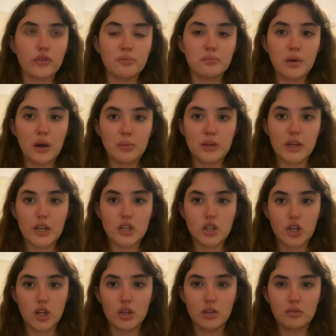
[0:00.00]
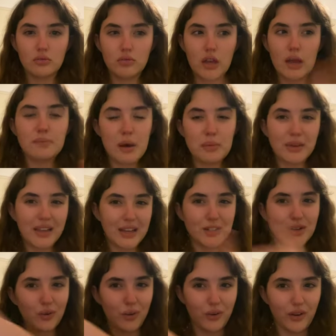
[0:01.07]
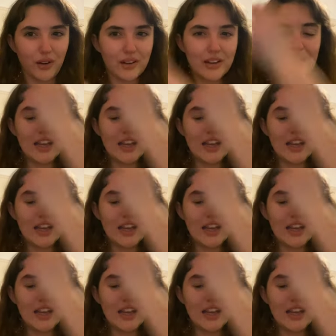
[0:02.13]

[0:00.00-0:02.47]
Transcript: publication order.